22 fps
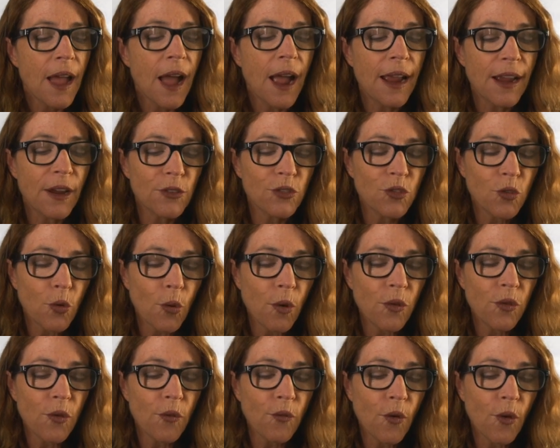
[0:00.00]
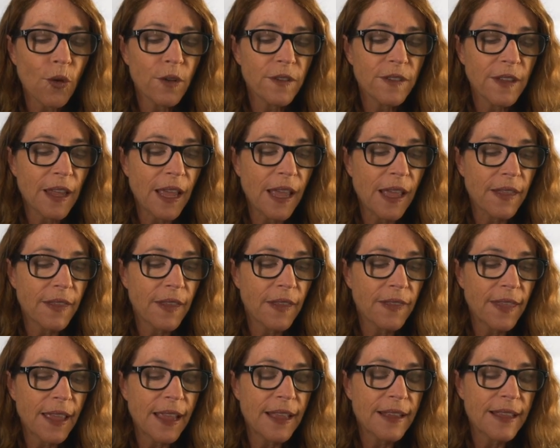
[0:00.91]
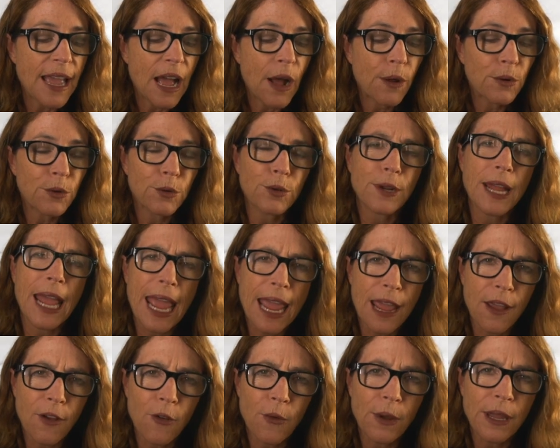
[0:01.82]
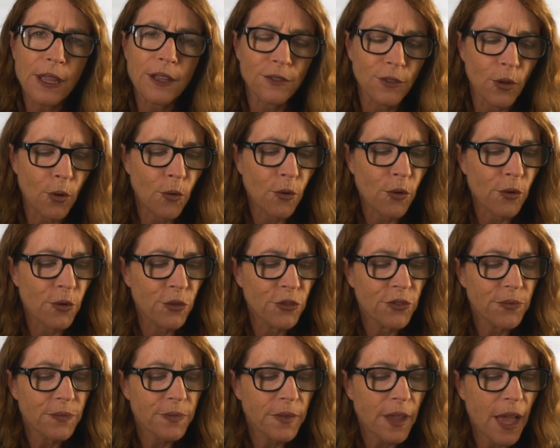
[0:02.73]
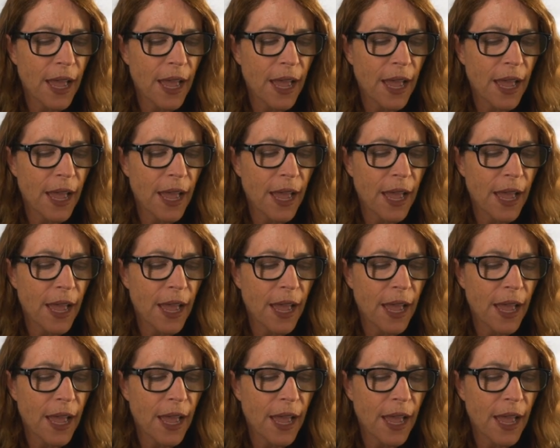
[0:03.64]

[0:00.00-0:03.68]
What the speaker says: I hear stories of folks saying that they encountered angry locals.